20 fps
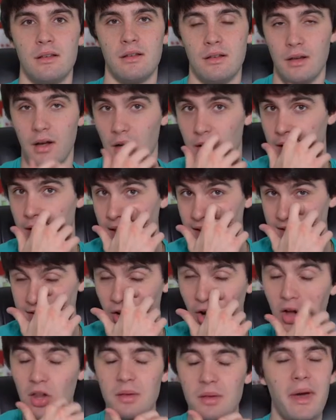Okay, that's
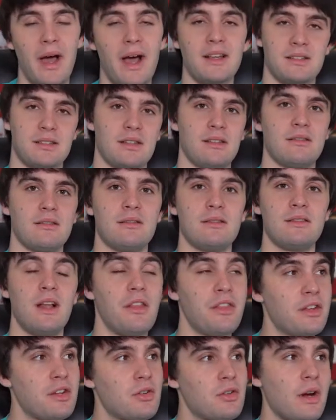all I'm asking.
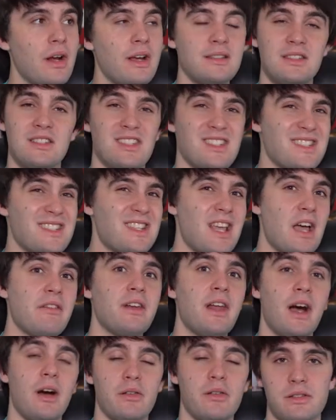Nothing crazy, just 7
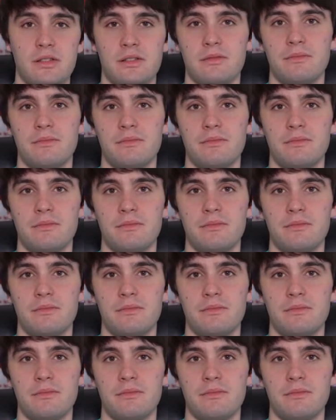hours.